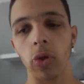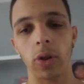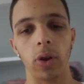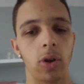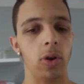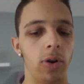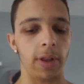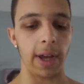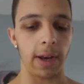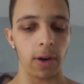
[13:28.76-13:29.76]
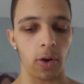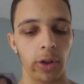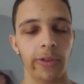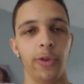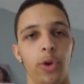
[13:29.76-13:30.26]
the cut, then
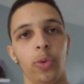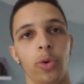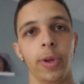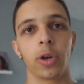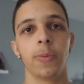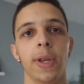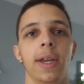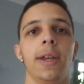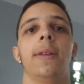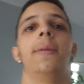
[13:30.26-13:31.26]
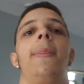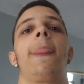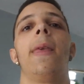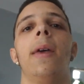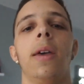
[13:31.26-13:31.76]
all the food will be coming in.
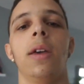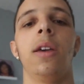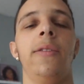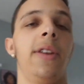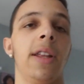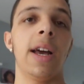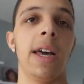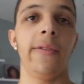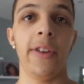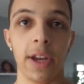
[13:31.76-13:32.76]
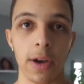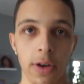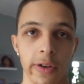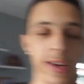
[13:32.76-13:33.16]
If you did like the video, don't